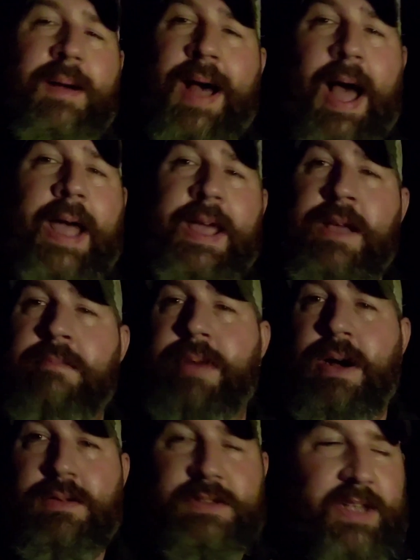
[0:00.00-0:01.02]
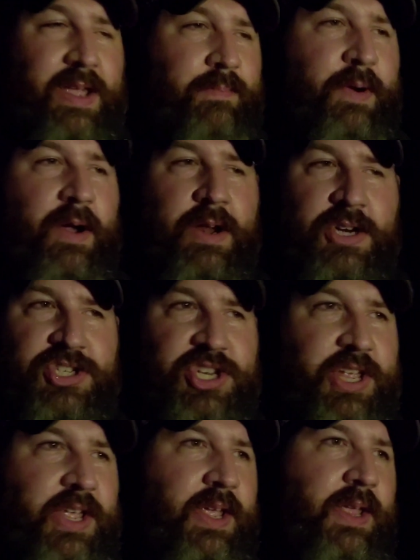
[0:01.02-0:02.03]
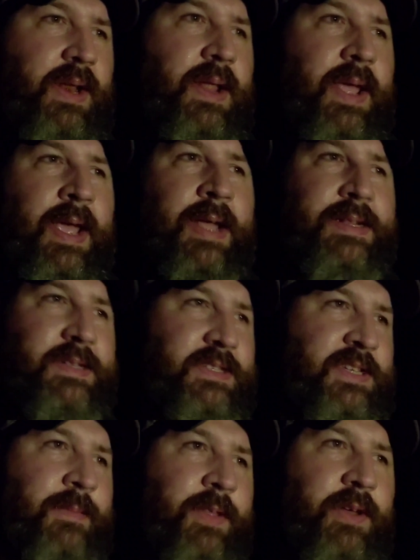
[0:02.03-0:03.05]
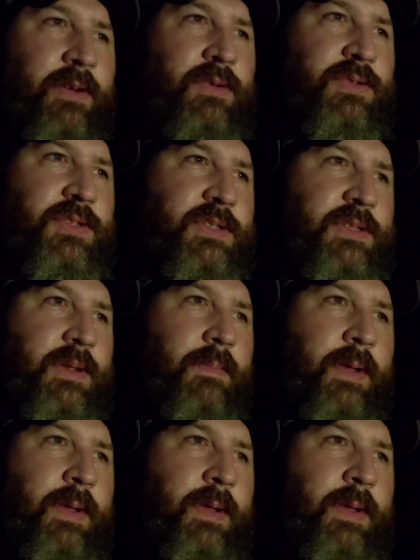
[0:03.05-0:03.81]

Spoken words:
High-end boats like Prodigy and some of those